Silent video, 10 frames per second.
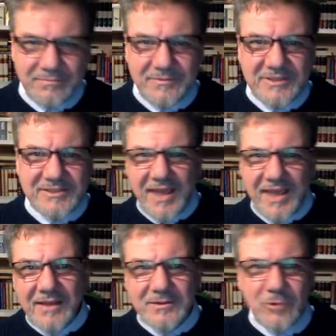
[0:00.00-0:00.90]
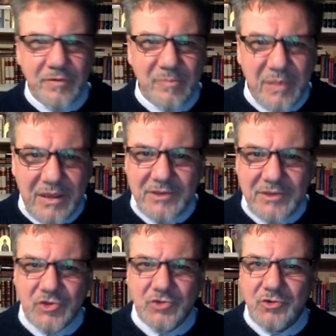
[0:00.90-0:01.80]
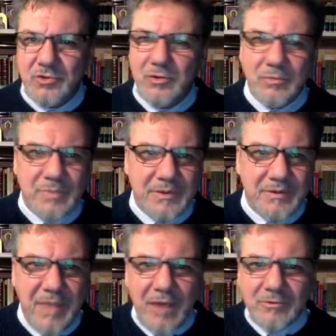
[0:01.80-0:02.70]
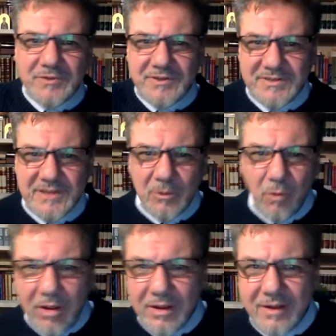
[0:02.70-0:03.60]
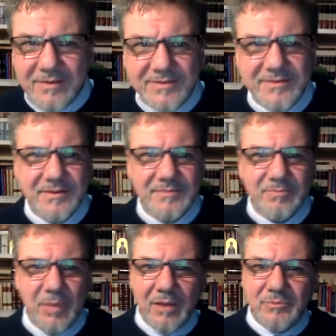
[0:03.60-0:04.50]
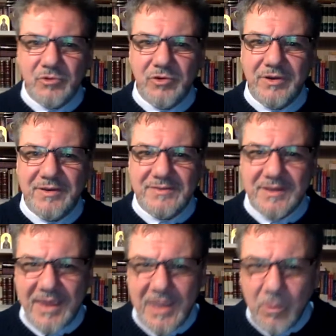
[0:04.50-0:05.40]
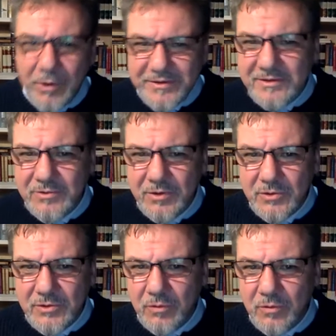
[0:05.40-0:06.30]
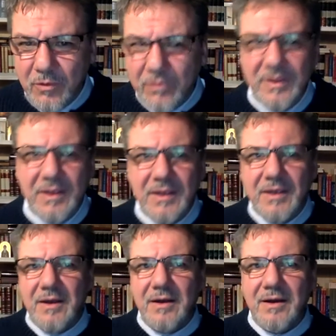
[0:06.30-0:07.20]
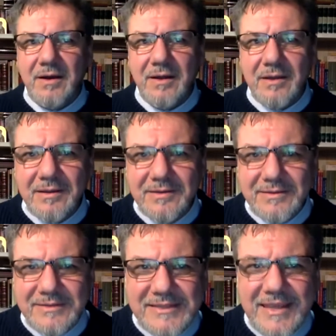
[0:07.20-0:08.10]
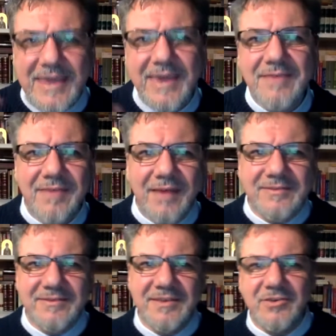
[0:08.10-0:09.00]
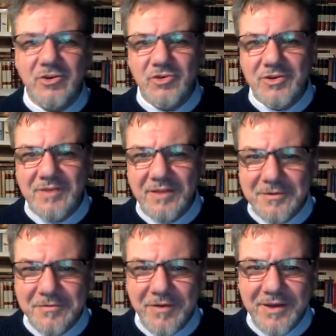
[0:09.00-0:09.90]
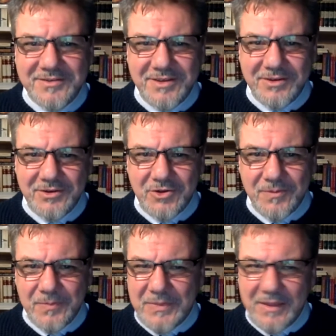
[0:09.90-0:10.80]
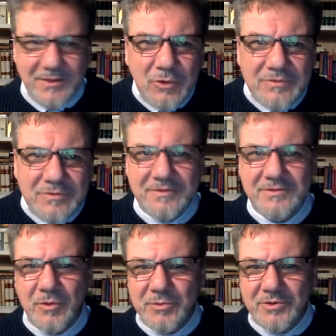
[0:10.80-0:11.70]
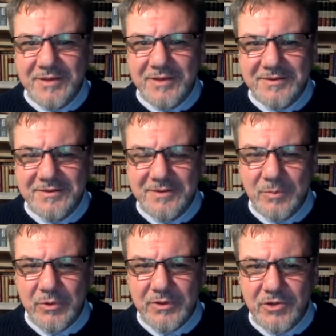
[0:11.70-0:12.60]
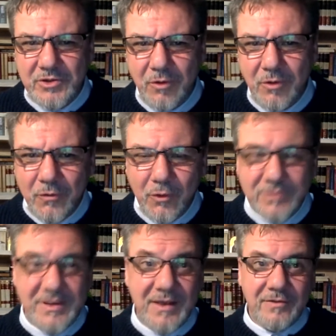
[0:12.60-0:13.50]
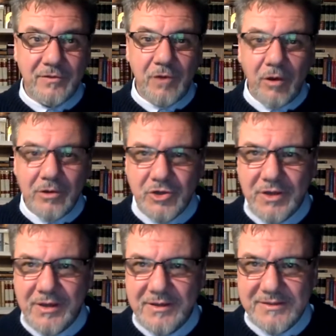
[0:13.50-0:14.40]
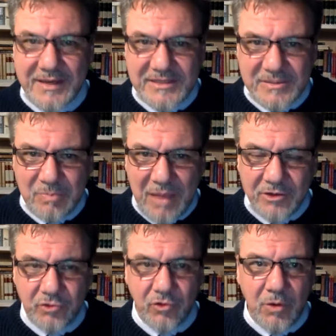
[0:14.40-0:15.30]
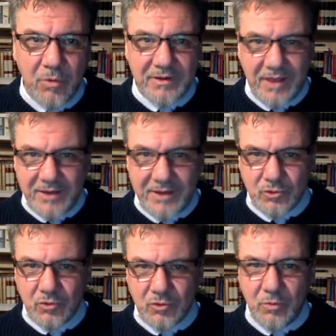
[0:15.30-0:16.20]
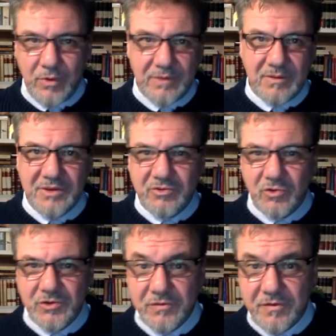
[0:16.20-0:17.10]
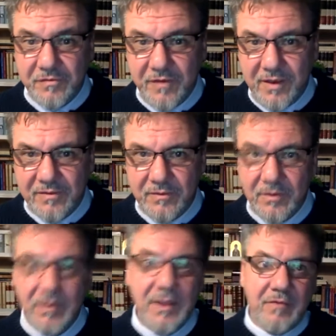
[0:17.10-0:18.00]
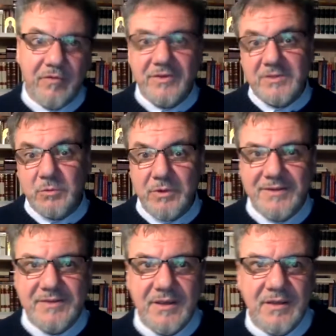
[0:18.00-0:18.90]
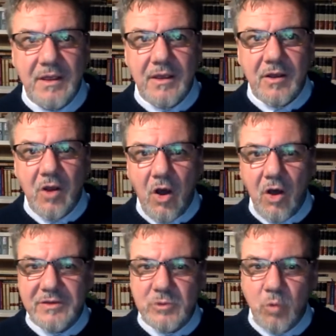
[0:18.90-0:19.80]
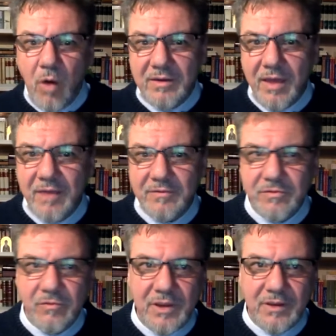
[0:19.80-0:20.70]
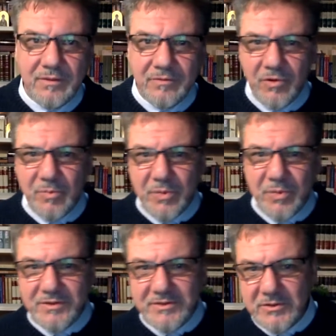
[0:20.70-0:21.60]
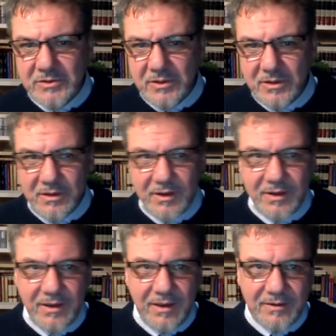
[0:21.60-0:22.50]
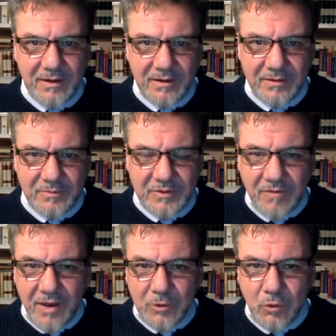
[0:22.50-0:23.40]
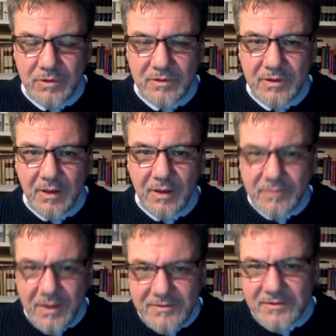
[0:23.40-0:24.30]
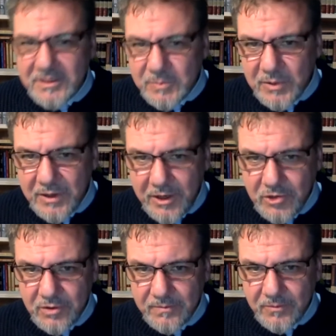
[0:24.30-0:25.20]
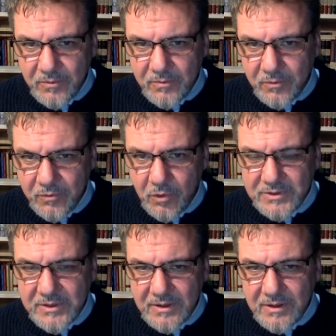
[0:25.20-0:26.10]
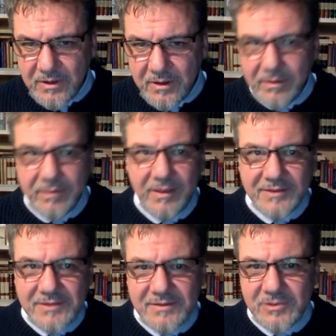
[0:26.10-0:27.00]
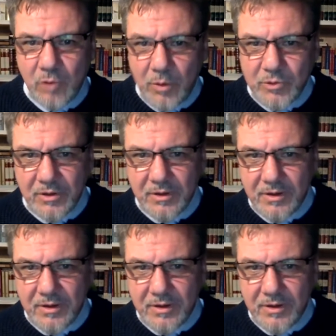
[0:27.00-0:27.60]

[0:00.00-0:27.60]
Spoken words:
sand of a beach to mountains, koalas, and palm trees, and kiwis, and so on and so forth, seeking that signature, that divine signature. That's not the description, that's an interpretation. Of course, theology is explanatory when it has to do with the mysteries of the faith. You know, for instance, when I said God is one and three persons and a divine unity, that's an explanation. Of course, that's a description.